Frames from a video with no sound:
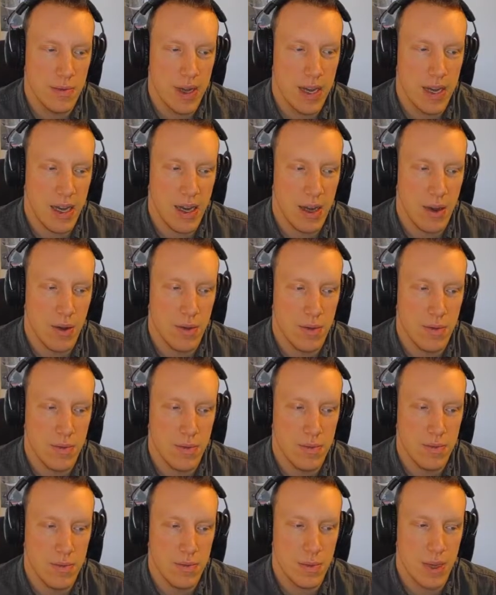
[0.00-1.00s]
Ow.
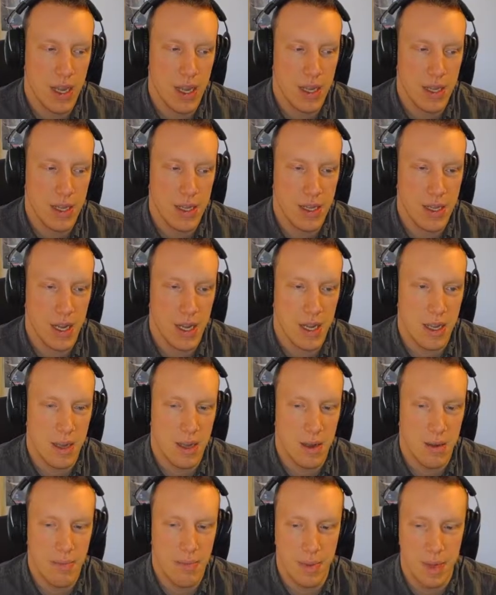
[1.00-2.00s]
Yak is
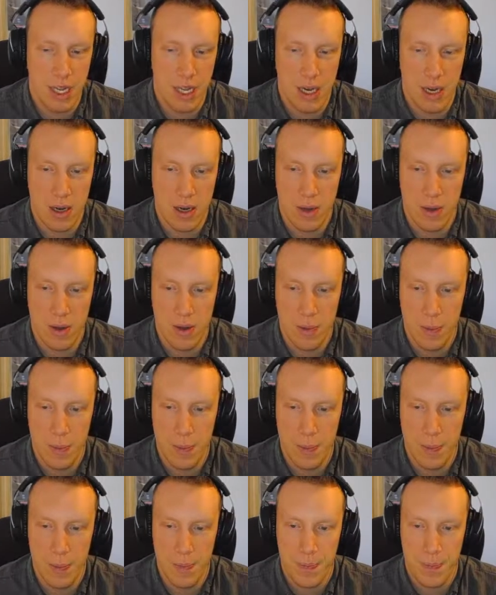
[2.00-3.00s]
taking a beating though.
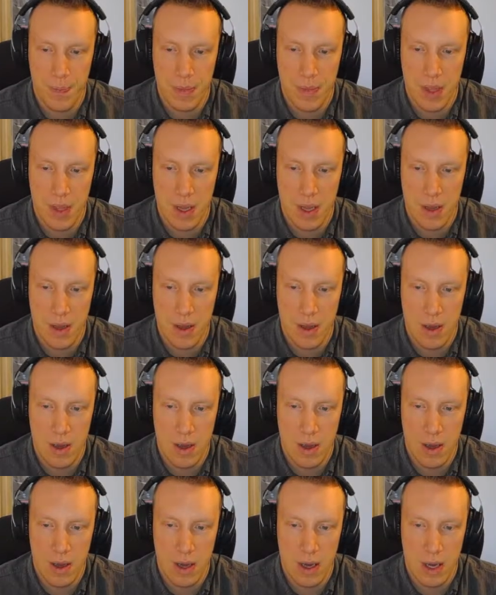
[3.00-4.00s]

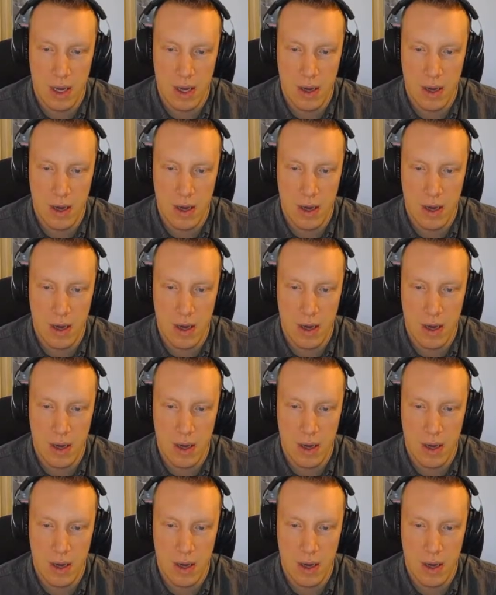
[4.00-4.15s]
I